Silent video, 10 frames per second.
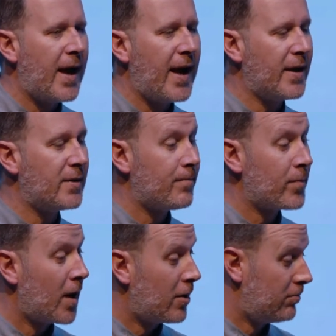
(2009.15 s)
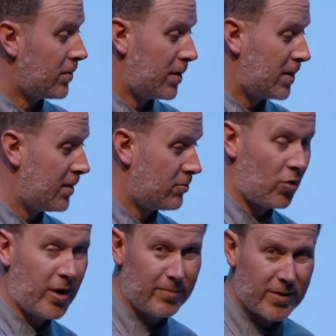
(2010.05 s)
And
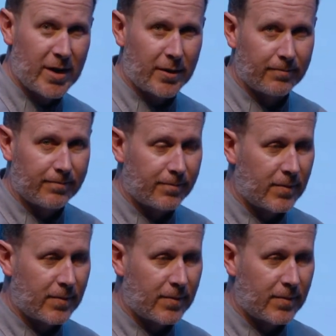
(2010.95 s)
write them down.